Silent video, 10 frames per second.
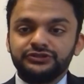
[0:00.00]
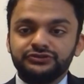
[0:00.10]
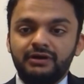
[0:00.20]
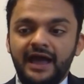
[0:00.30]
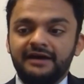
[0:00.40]

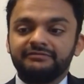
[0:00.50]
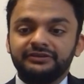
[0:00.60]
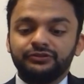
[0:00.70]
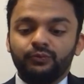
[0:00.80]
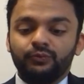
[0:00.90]
do have
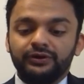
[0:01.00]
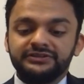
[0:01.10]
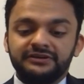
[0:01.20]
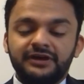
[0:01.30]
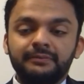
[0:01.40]
in the
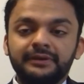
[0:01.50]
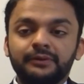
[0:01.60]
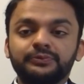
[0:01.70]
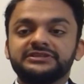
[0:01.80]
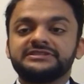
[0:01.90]
works of coming
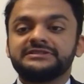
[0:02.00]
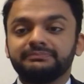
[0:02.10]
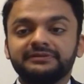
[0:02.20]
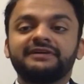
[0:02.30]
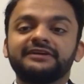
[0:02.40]
up with the
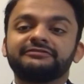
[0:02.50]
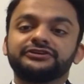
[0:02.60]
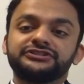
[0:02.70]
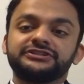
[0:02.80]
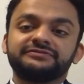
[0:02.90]
simplified
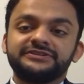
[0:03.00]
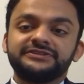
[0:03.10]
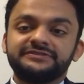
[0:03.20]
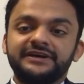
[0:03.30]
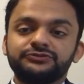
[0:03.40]
version of this
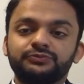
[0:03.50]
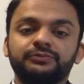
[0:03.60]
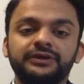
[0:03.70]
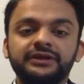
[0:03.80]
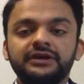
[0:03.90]
device
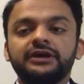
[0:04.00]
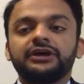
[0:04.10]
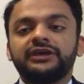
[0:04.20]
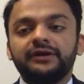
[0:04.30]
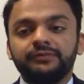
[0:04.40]
where we
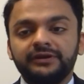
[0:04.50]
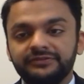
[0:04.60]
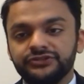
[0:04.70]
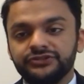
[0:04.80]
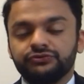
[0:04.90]
get rid
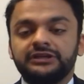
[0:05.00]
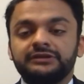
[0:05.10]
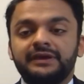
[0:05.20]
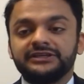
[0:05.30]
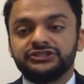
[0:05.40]
of the
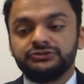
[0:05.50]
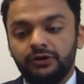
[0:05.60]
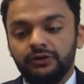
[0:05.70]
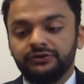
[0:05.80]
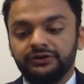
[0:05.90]
screen, make it
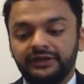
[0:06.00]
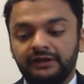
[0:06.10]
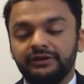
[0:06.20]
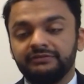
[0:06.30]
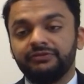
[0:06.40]
smaller,
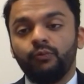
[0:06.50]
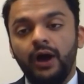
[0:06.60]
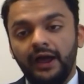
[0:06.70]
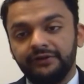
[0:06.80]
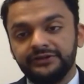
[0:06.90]
get rid of the
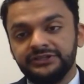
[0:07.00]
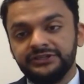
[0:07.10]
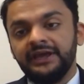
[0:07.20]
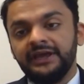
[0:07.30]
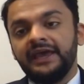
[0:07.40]
wires,
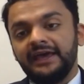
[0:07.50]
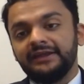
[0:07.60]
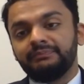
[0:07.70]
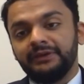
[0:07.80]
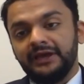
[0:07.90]

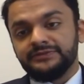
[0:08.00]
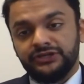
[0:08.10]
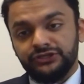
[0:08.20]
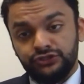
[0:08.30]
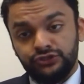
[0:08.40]
and it becomes
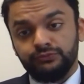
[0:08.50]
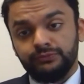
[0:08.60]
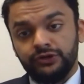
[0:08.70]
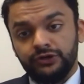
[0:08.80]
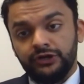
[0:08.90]
a
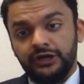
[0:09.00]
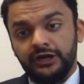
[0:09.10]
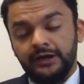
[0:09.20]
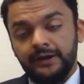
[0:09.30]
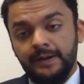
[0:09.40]
consumer
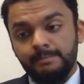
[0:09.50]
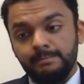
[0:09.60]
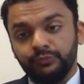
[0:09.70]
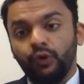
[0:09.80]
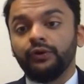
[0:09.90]

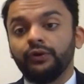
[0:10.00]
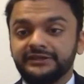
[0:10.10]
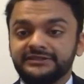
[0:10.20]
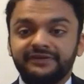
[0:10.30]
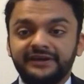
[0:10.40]

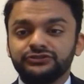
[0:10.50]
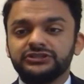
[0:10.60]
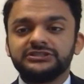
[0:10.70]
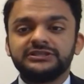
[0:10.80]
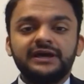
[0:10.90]
oriented device. So
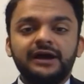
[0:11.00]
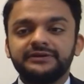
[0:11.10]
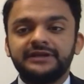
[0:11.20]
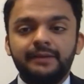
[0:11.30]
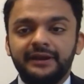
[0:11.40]
just like how a
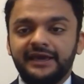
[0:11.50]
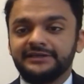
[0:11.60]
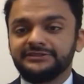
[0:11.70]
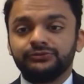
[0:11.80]
diabetic has a